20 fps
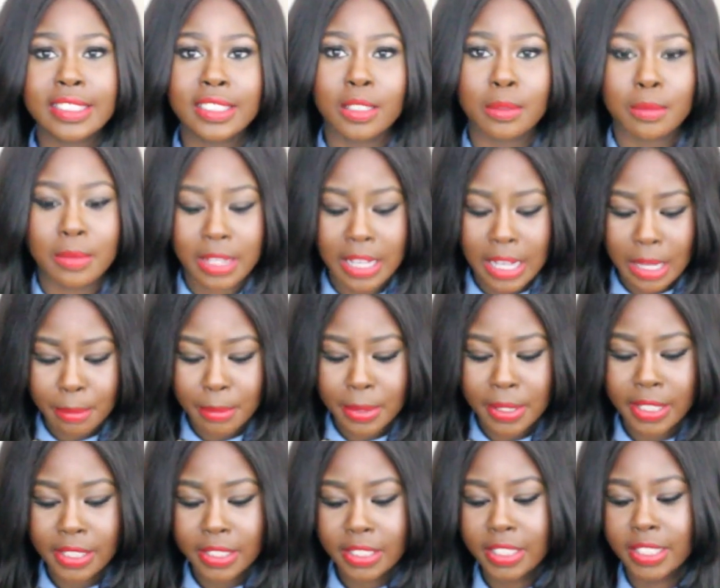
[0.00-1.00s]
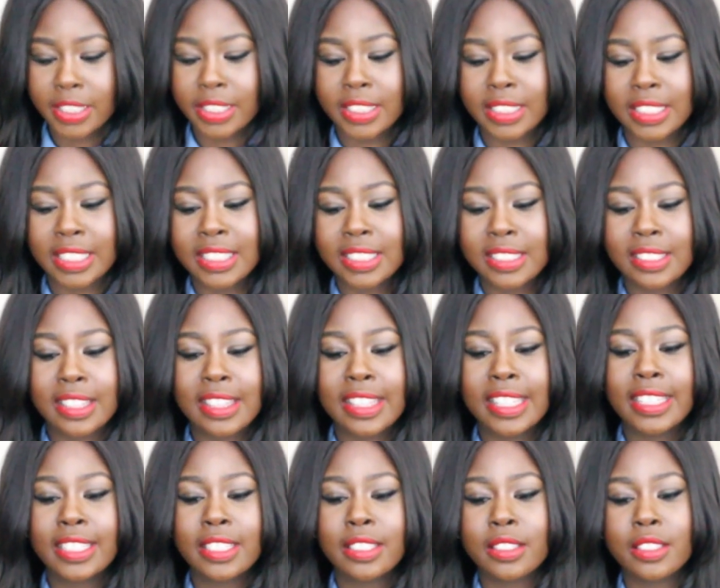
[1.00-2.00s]
item that I purchased is
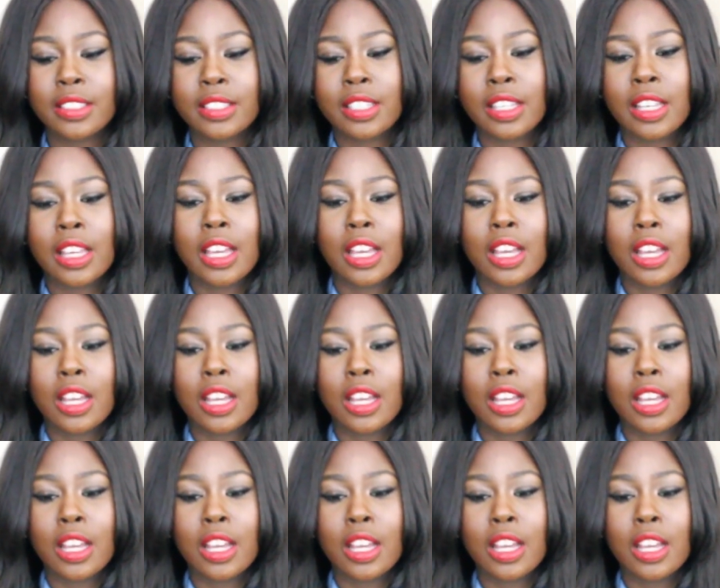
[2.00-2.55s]
this